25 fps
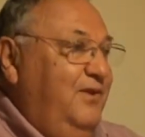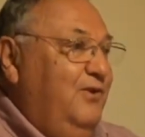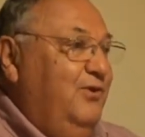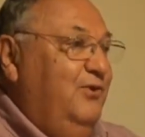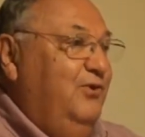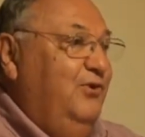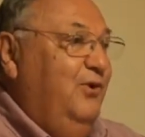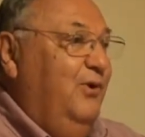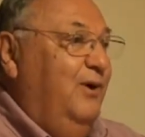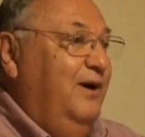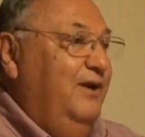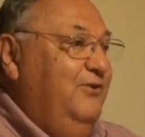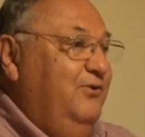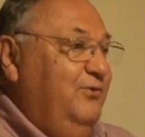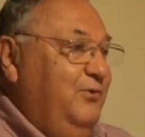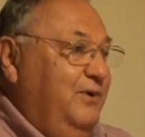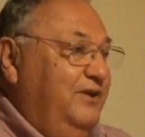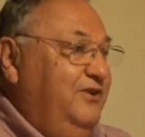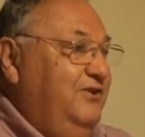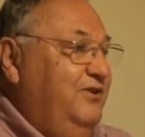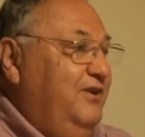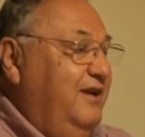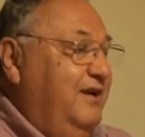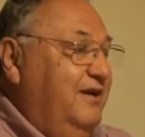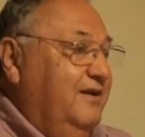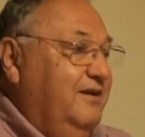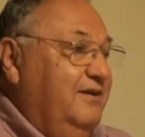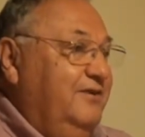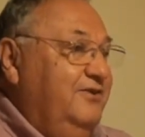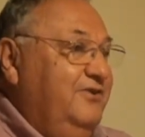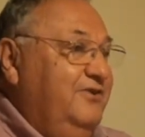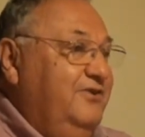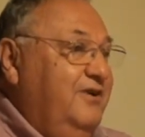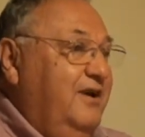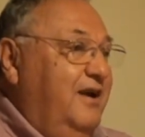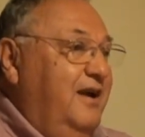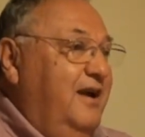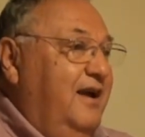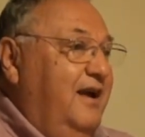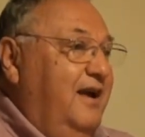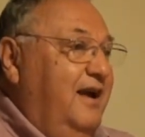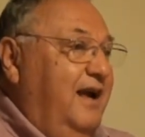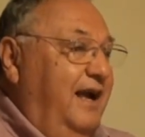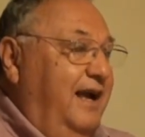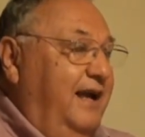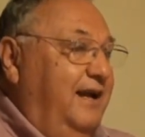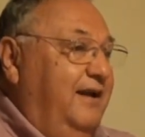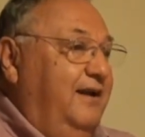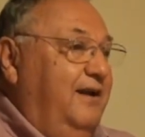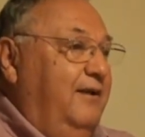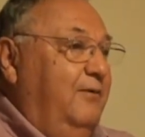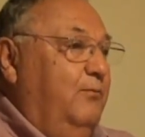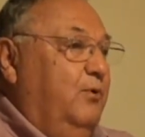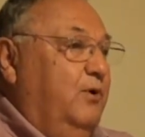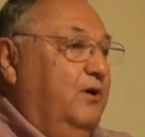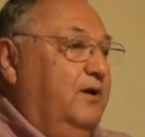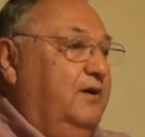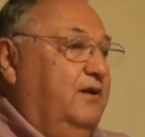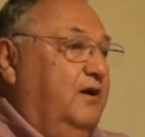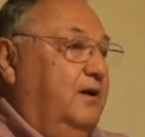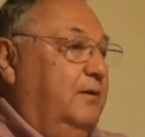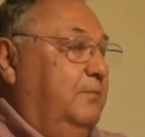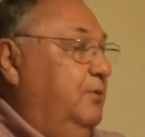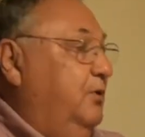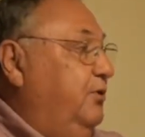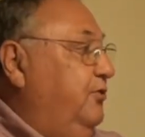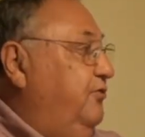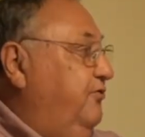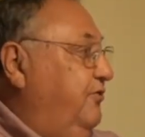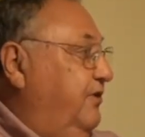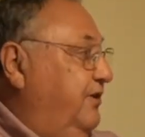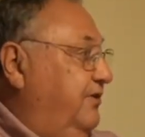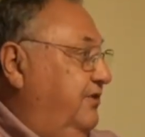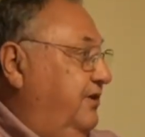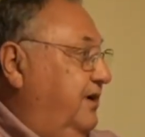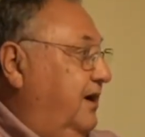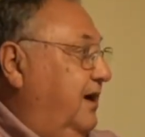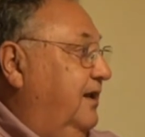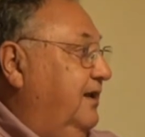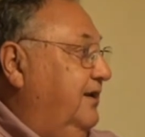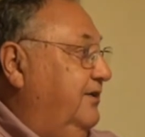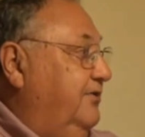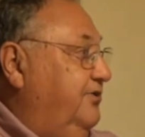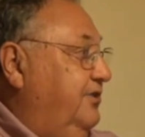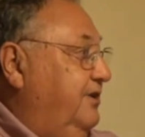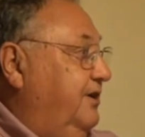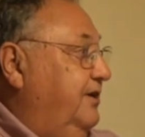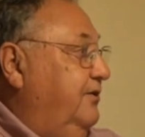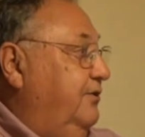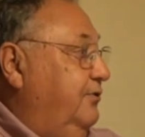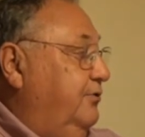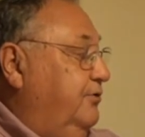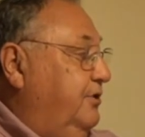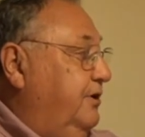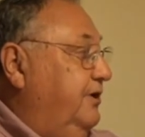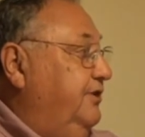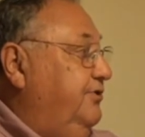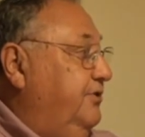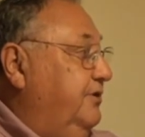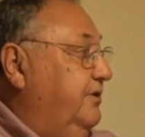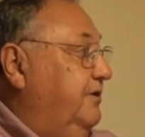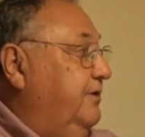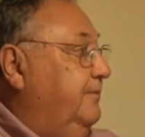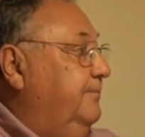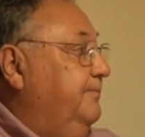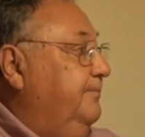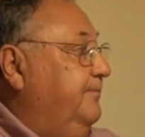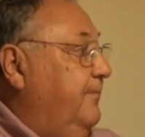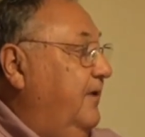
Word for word: so I switched gears and worked on moose physiology and nutrition.